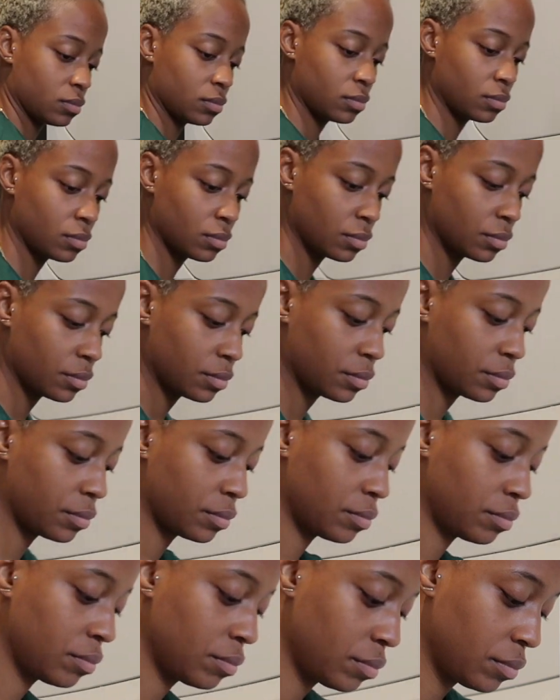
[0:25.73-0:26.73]

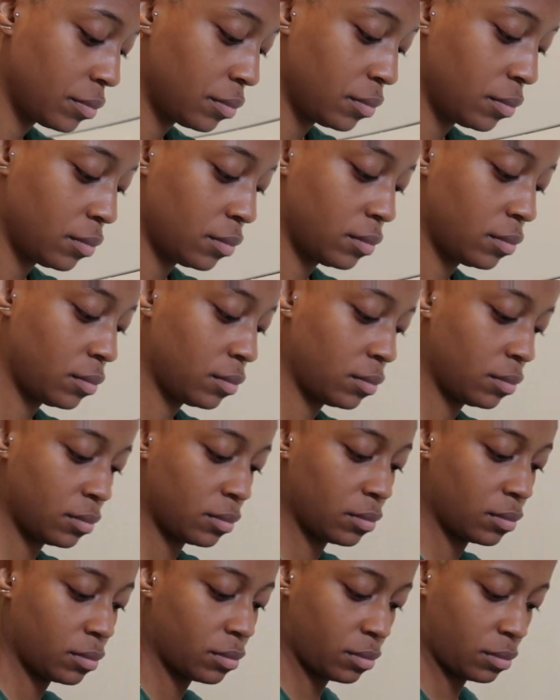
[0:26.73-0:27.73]

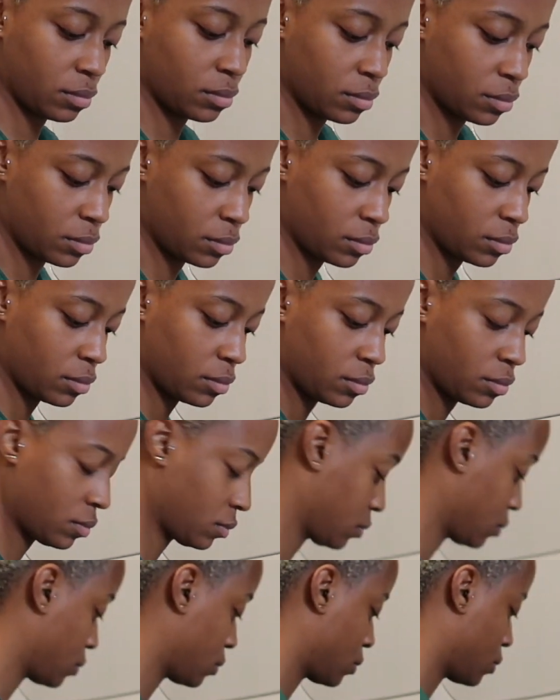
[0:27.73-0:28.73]

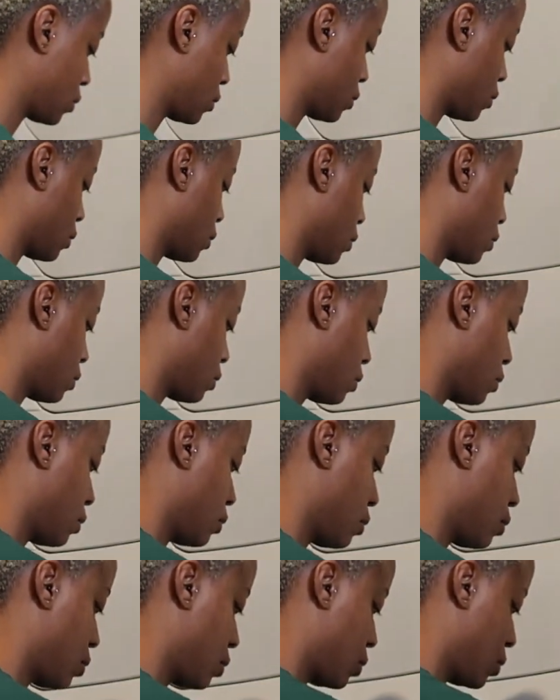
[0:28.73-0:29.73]

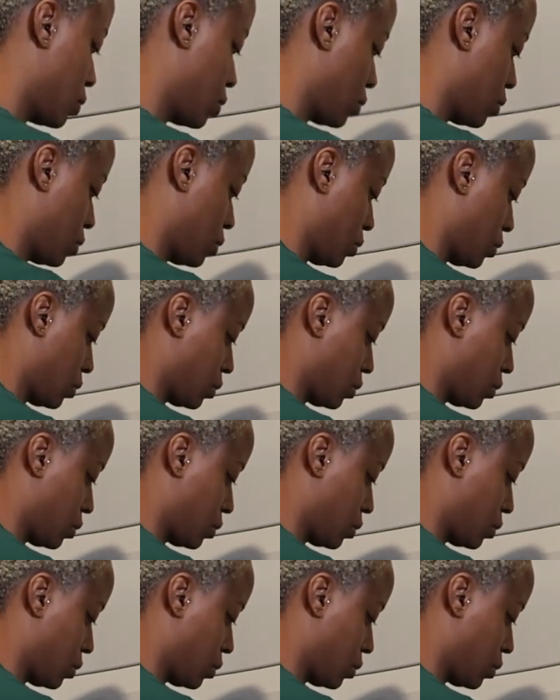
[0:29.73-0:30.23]
Nobody speaks.